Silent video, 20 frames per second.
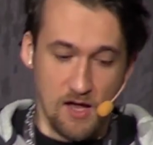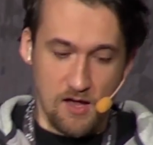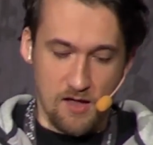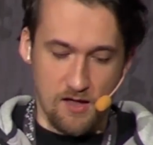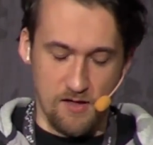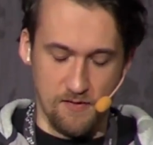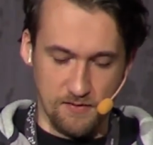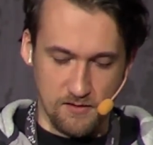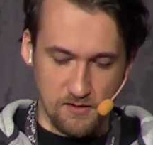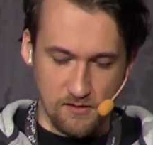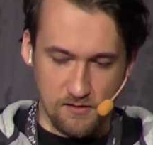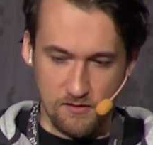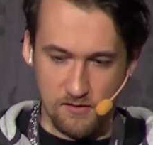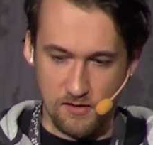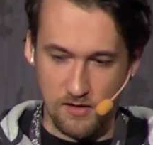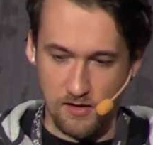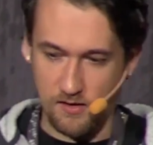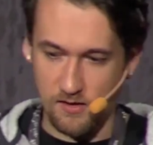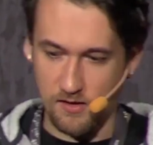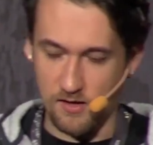And
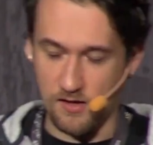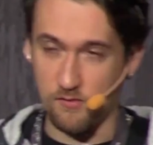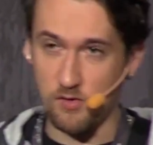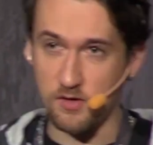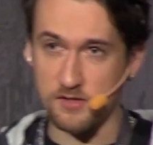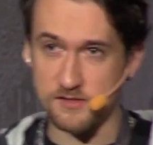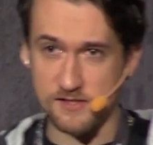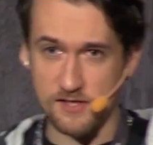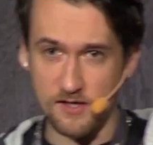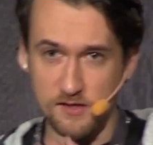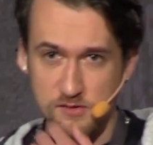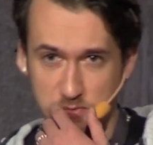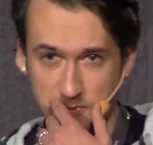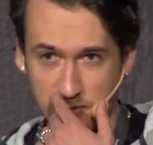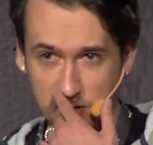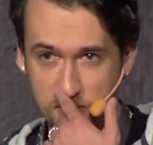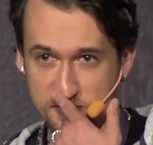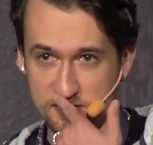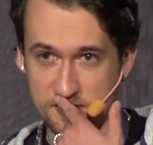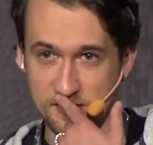I want to start
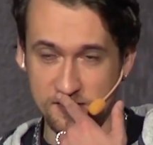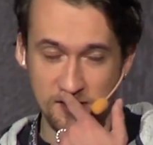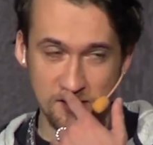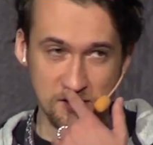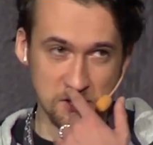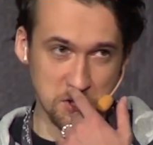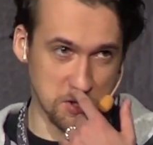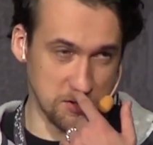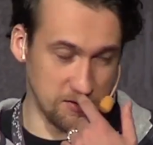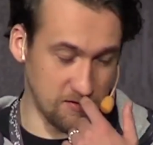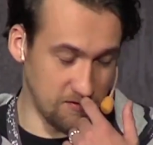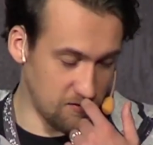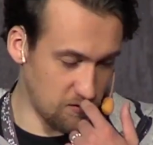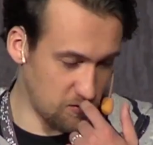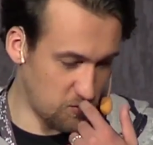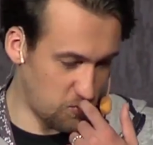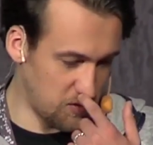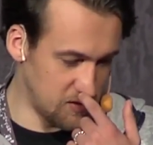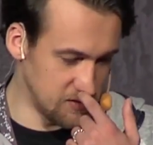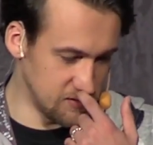my
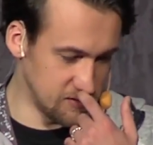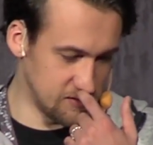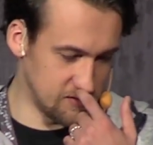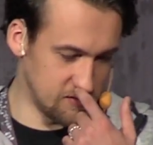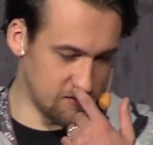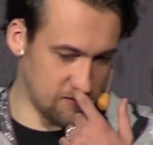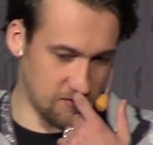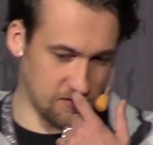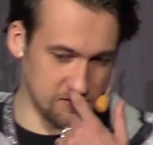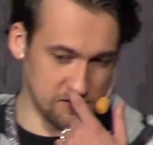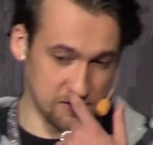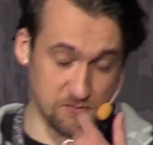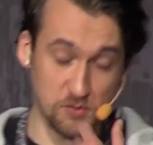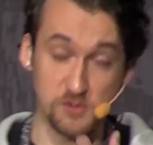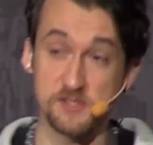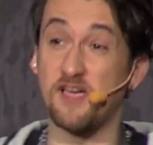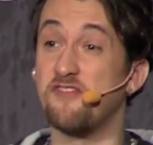presentation with this first.